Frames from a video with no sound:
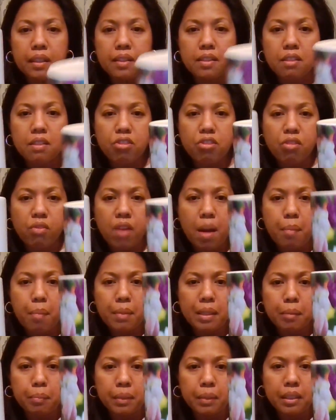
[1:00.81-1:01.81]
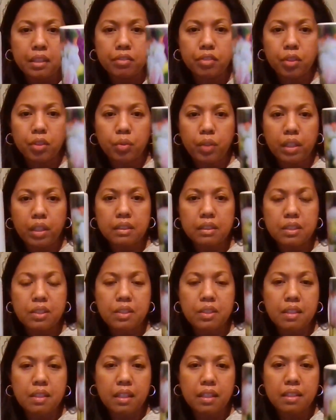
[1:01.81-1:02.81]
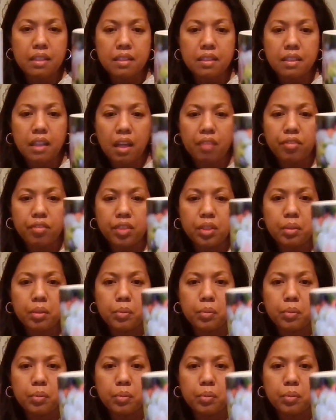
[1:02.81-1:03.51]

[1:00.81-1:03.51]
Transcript: It's a ceramic mug, a regular size that everybody